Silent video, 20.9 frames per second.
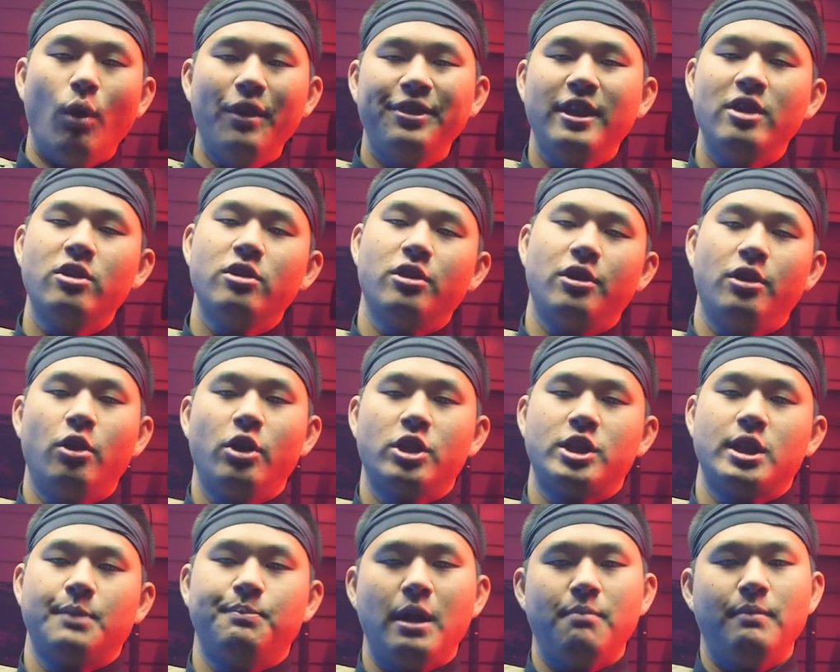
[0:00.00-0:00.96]
One thing you're gonna
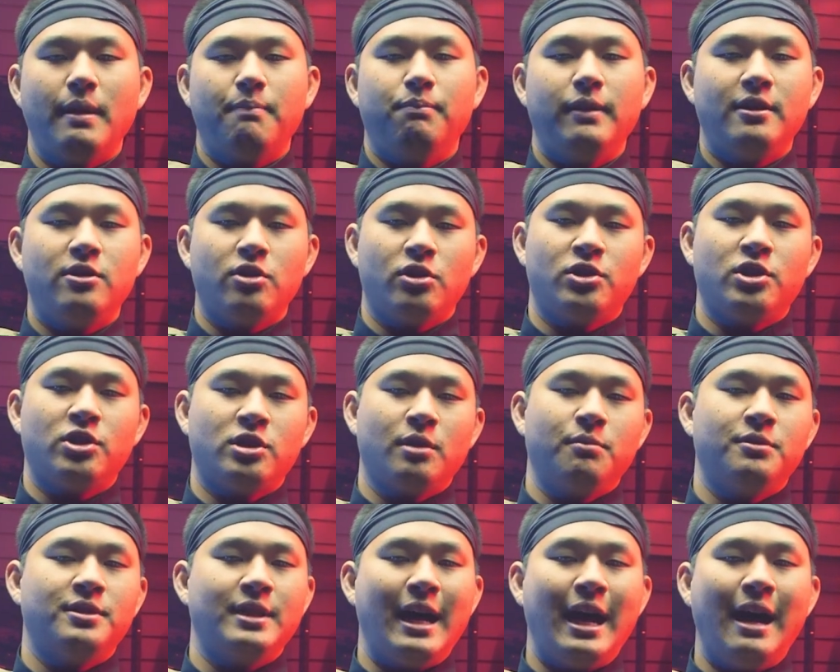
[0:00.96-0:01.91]
notice about my plate
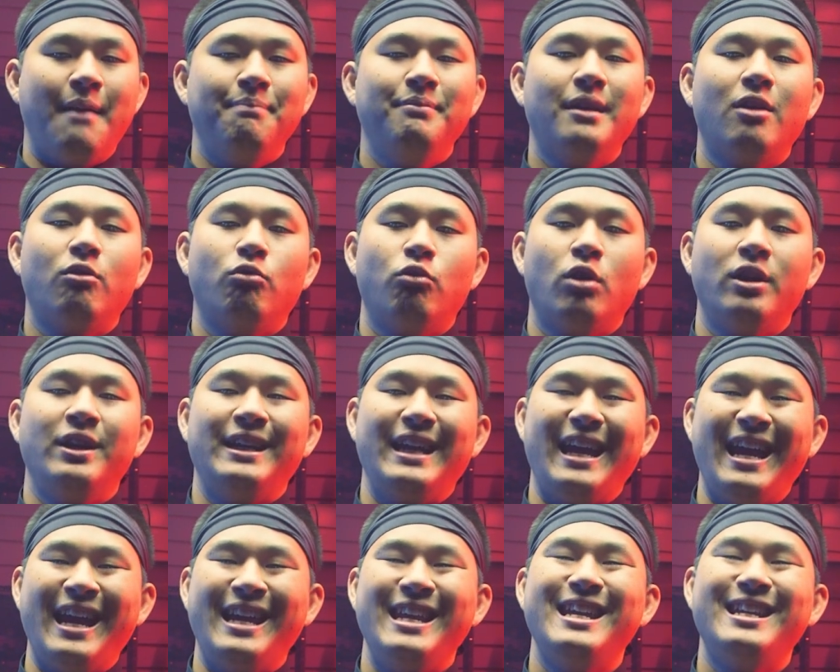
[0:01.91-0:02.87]
system is that I'm not running
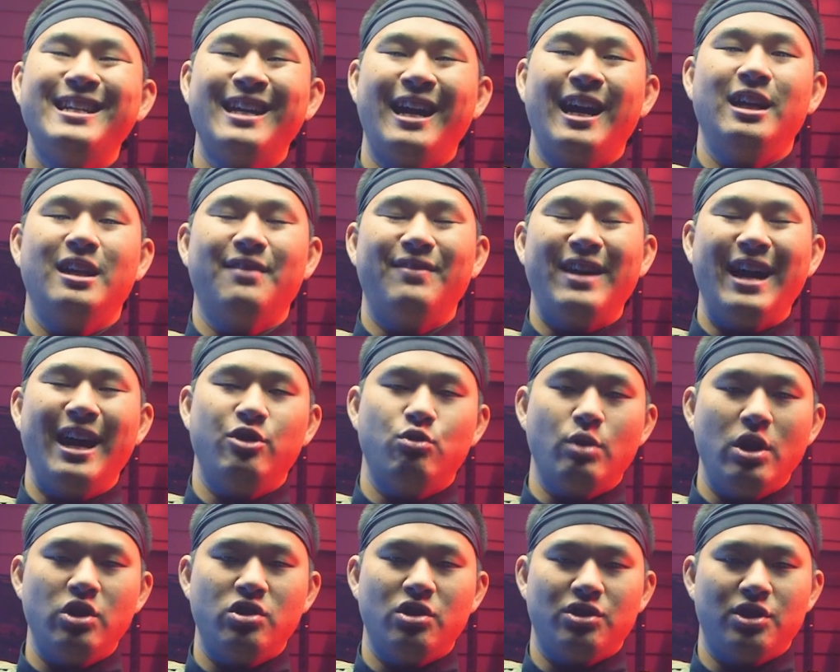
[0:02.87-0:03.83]
any kind of
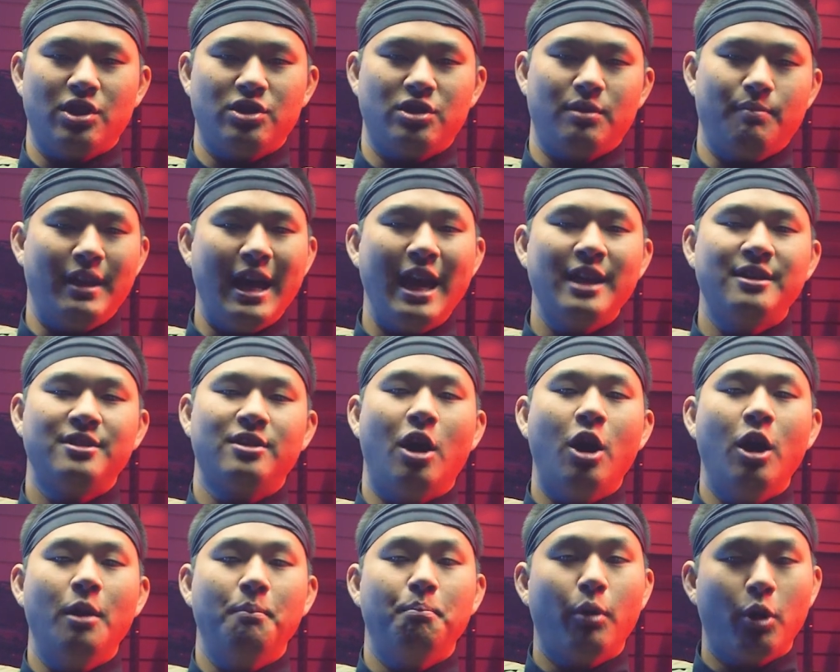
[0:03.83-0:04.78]
hydration system and that's
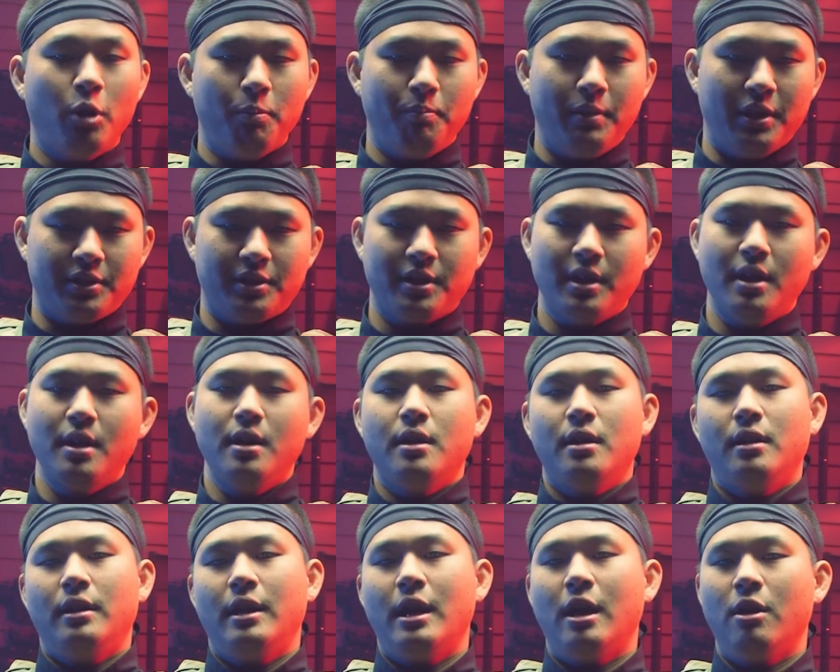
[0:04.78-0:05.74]
on purpose.
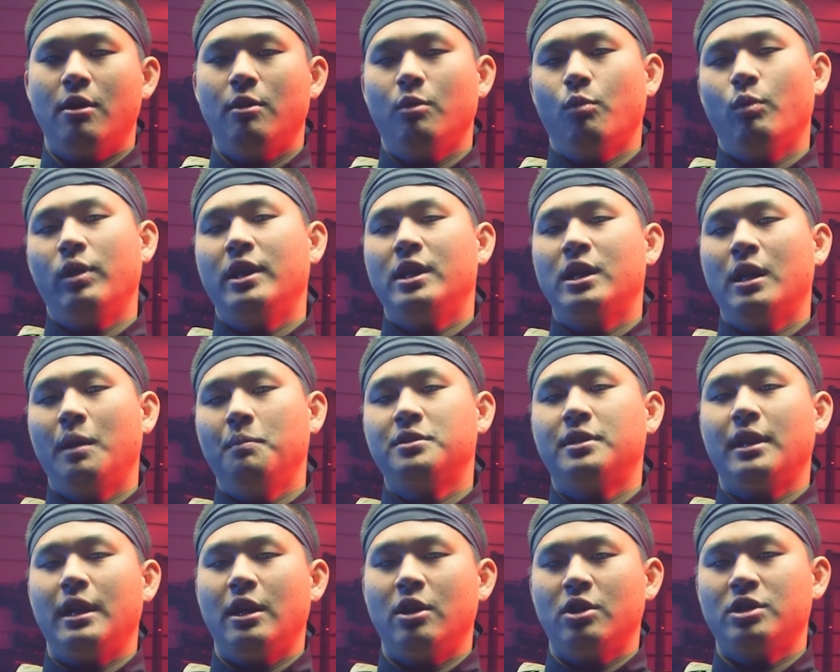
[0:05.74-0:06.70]
Now, when it comes
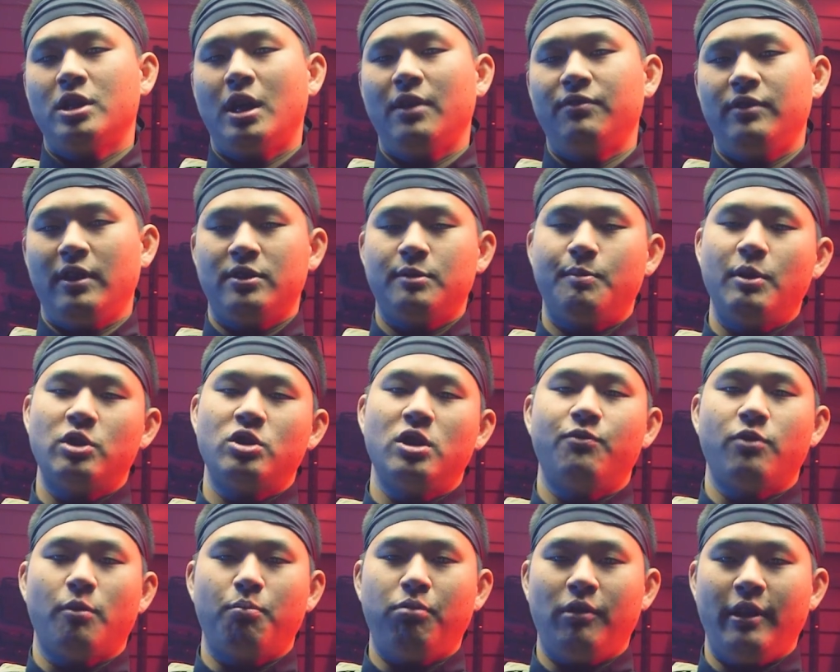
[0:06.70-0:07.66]
to airsoft, especially
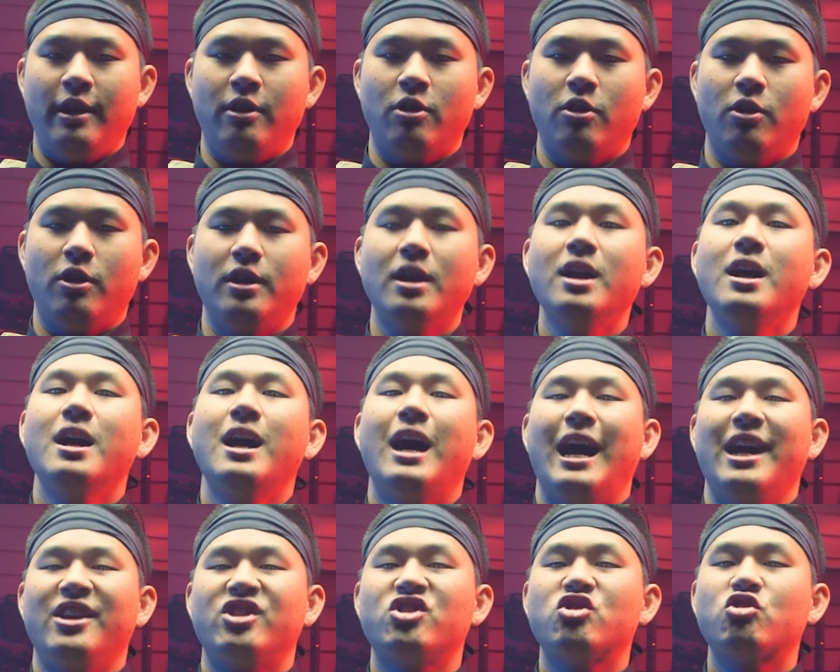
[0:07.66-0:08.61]
for playing hard,
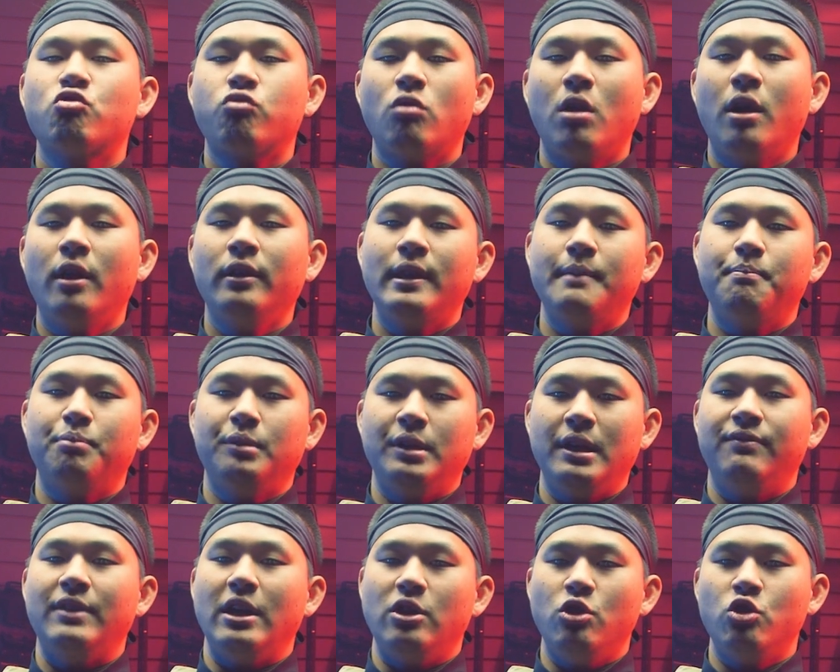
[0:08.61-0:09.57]
I strongly
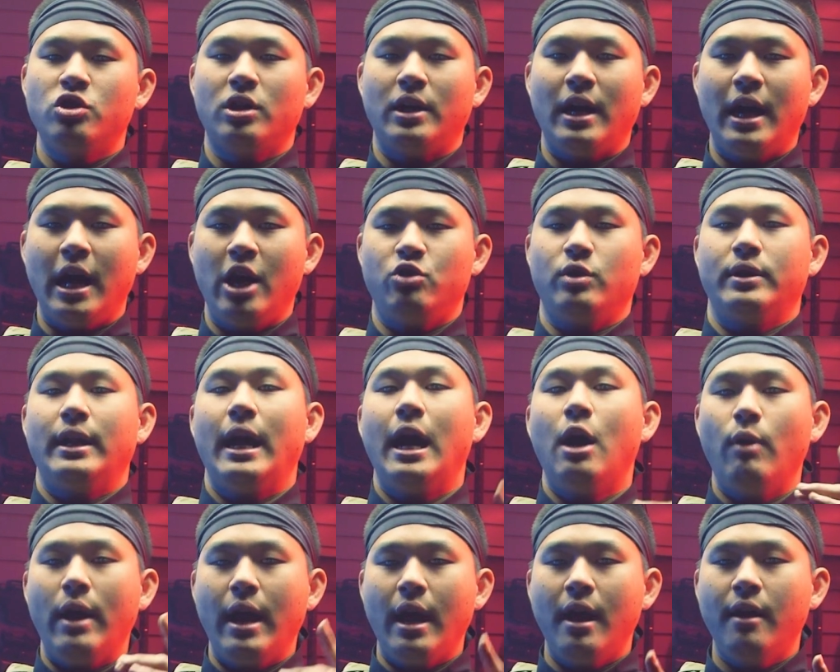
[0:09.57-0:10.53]
believe that you should hydrate.
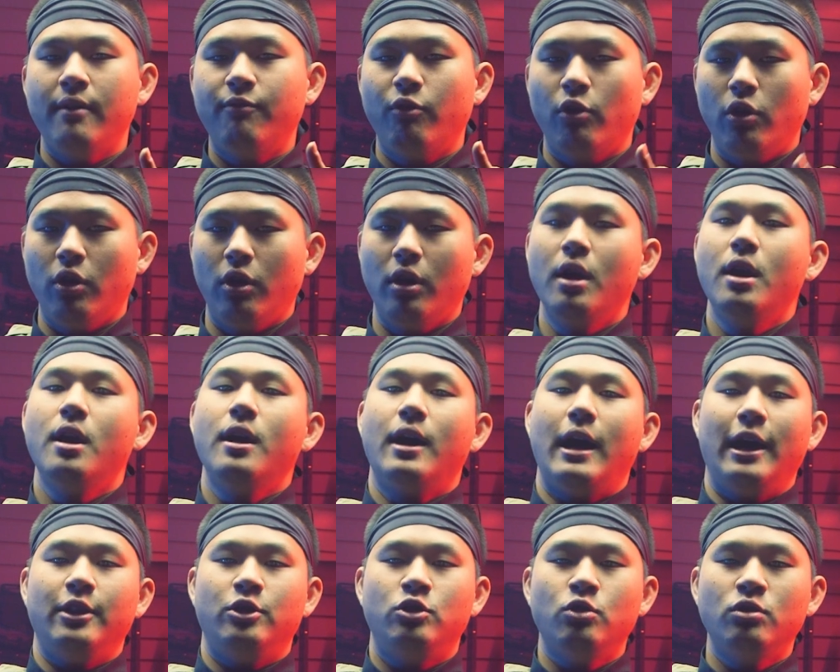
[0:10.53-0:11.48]
However,
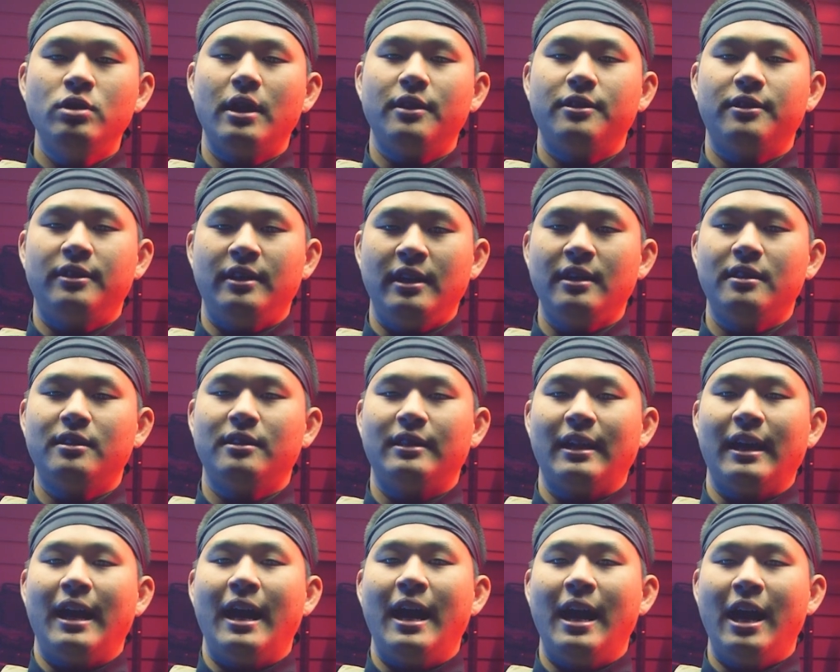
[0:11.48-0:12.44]
I do not think
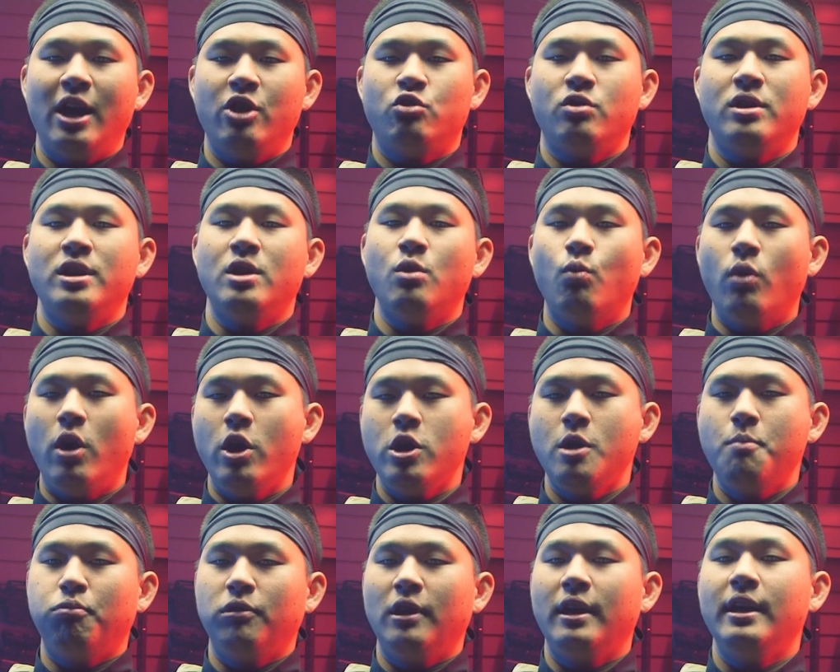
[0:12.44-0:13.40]
that hydrating while
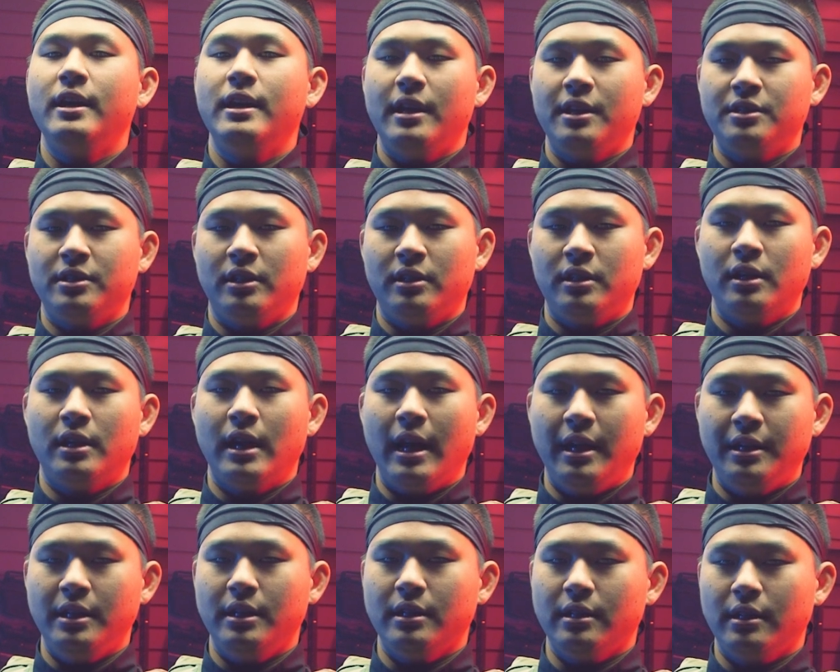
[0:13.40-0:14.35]
you play is a good
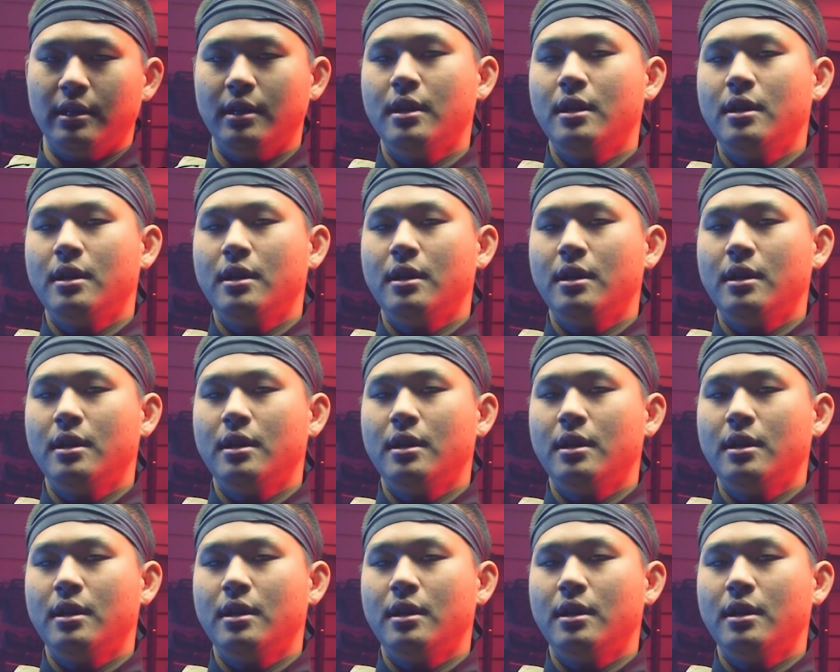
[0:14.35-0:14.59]
idea.